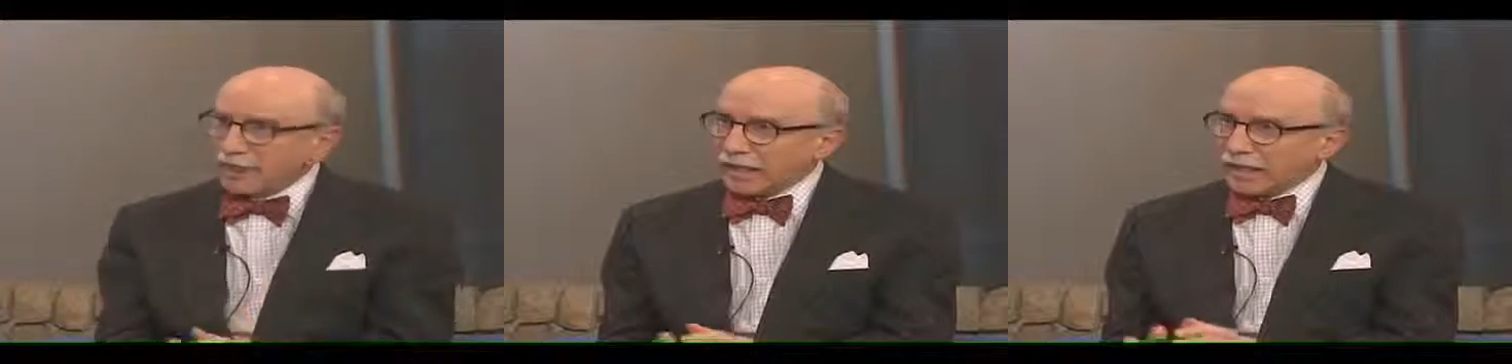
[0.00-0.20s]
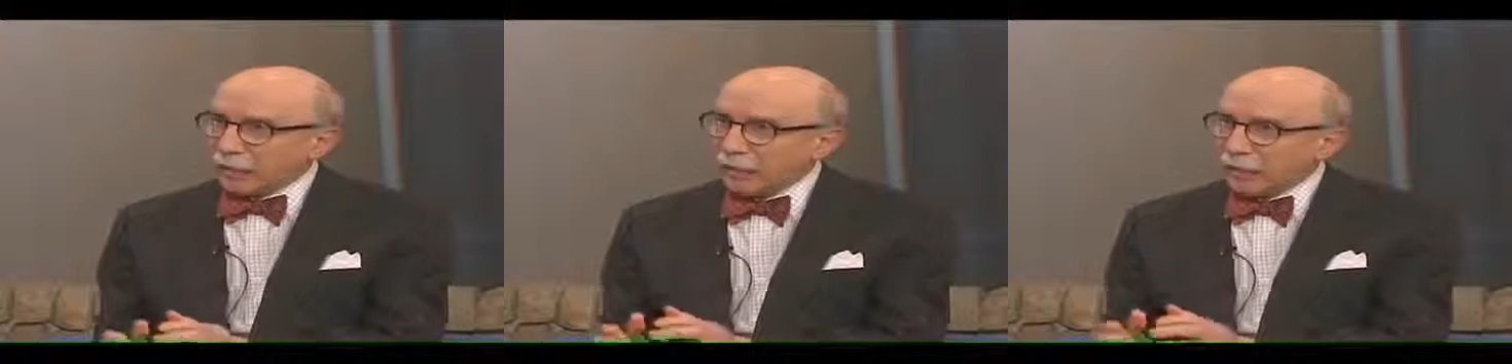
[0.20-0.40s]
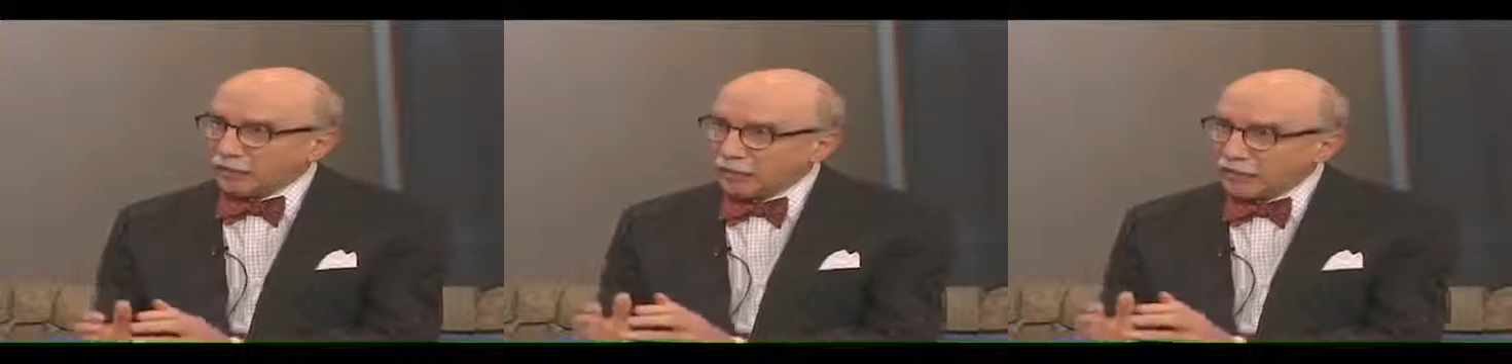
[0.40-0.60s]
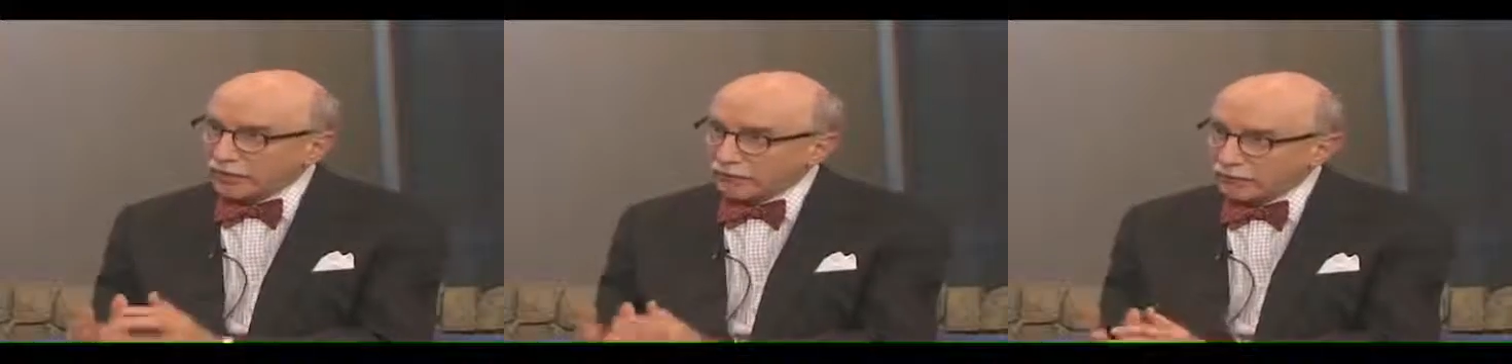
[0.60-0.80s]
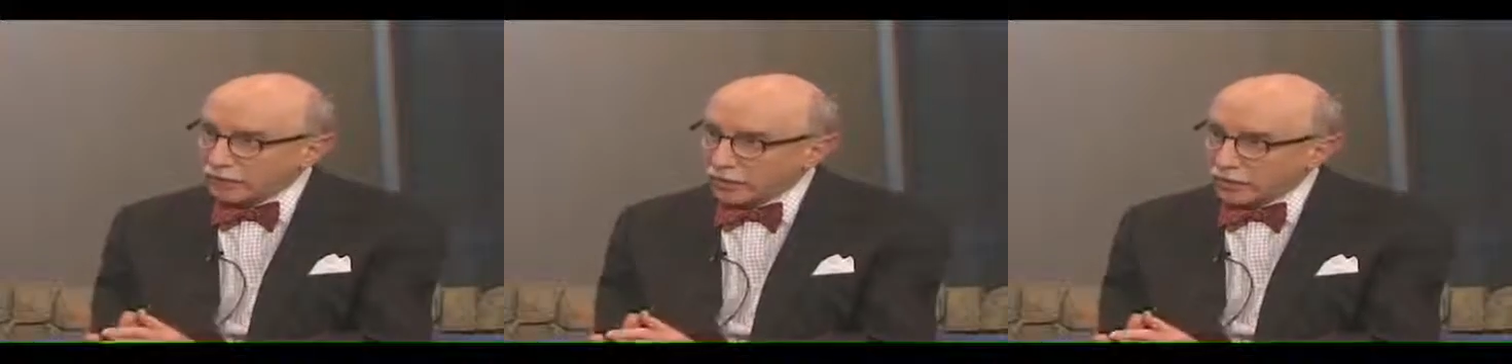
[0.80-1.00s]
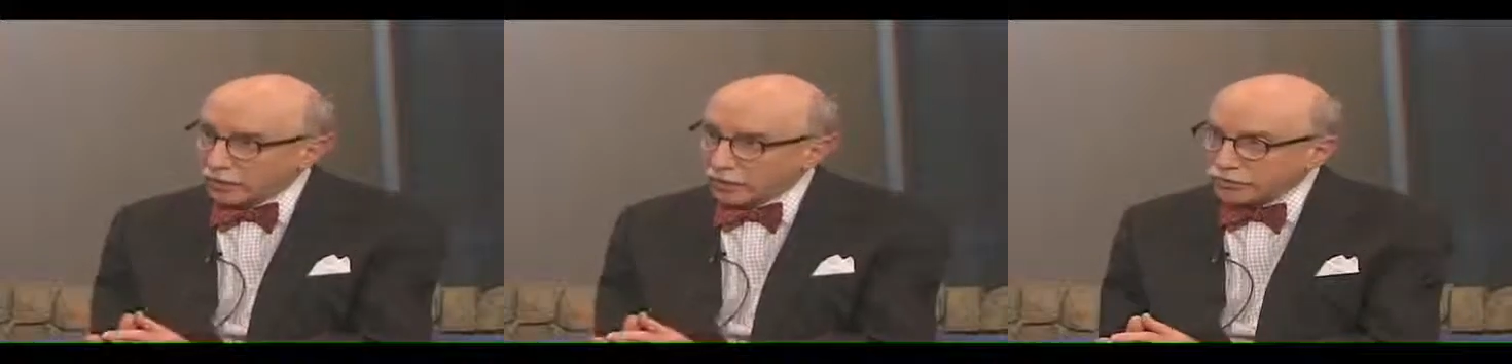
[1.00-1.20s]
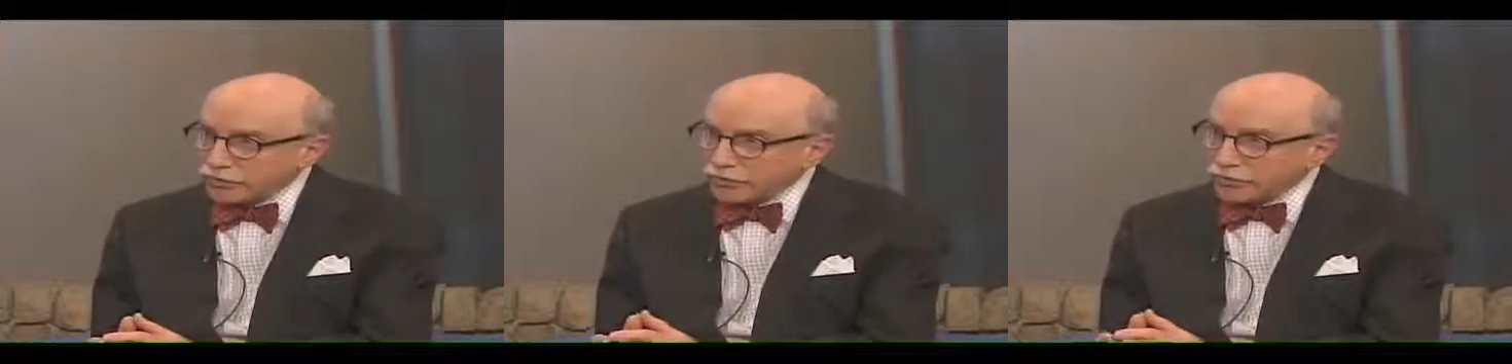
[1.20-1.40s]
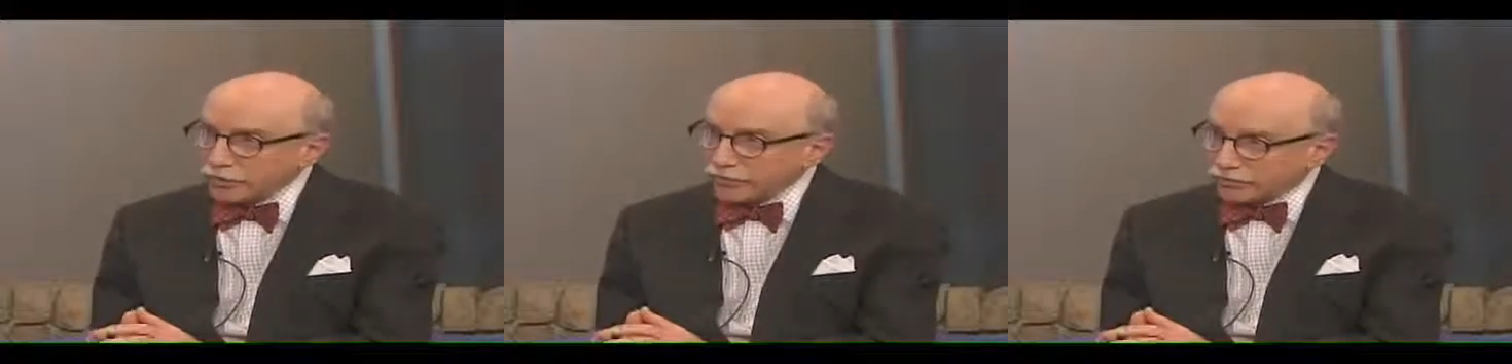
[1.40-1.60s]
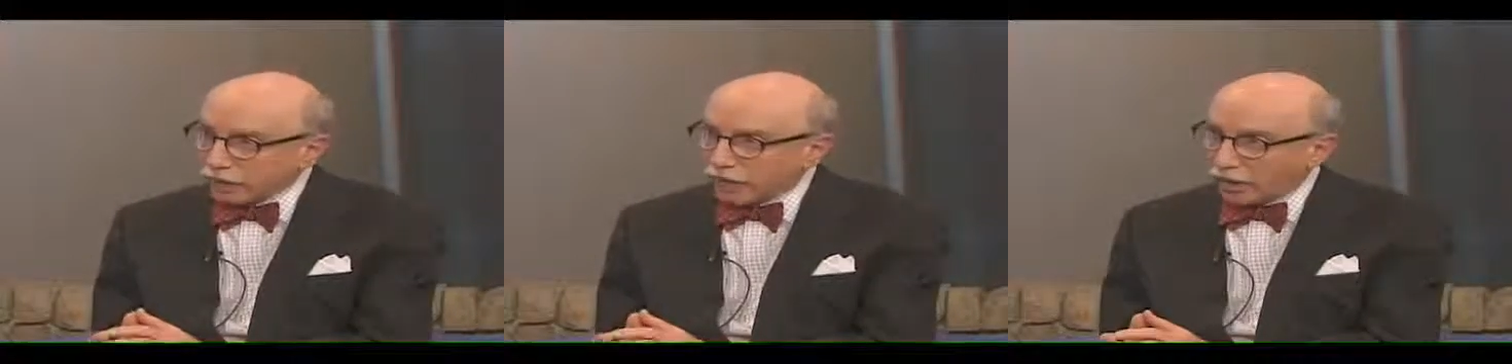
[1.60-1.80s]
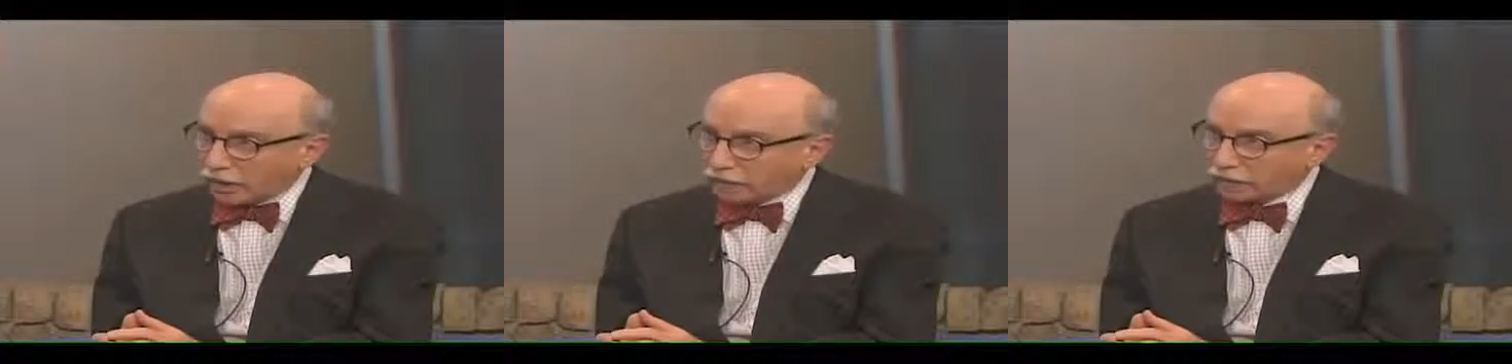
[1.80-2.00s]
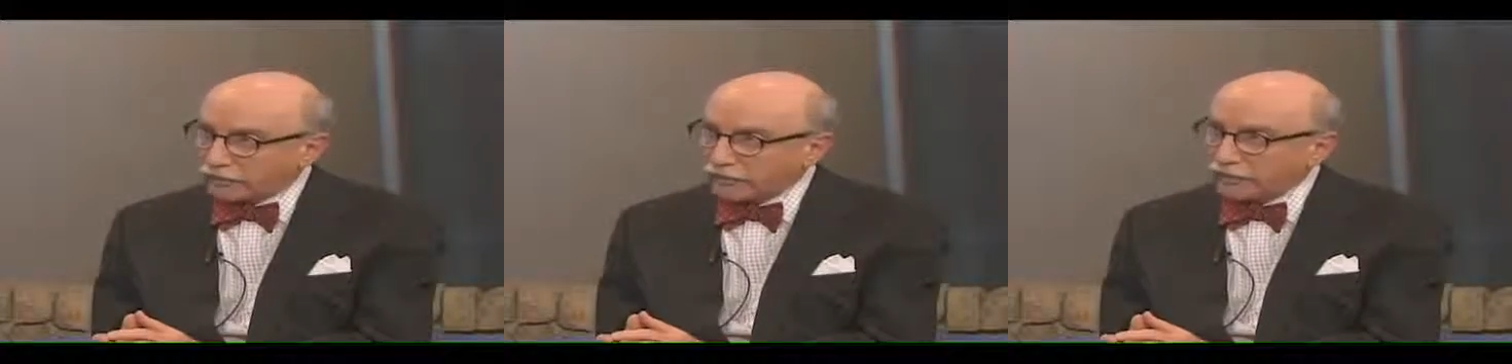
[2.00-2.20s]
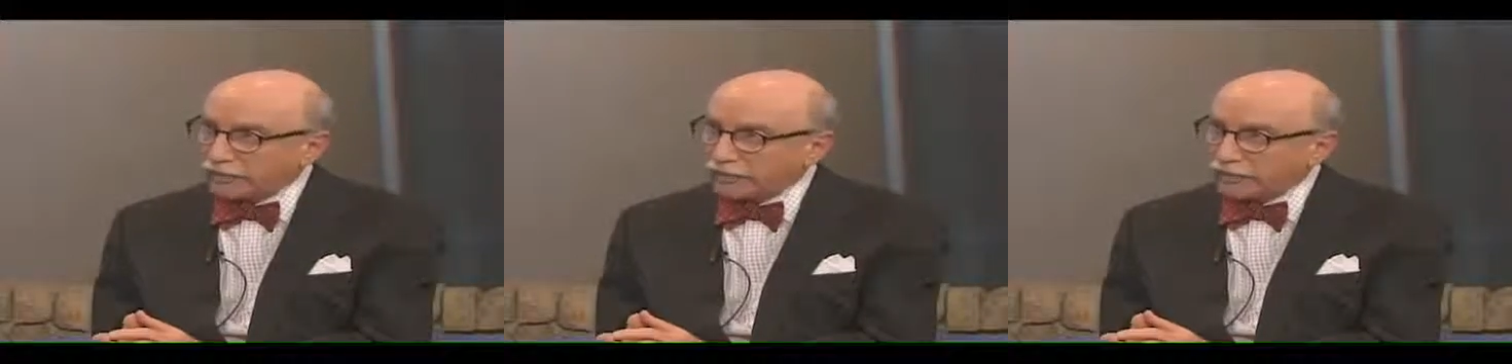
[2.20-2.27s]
whether lymph nodes are involved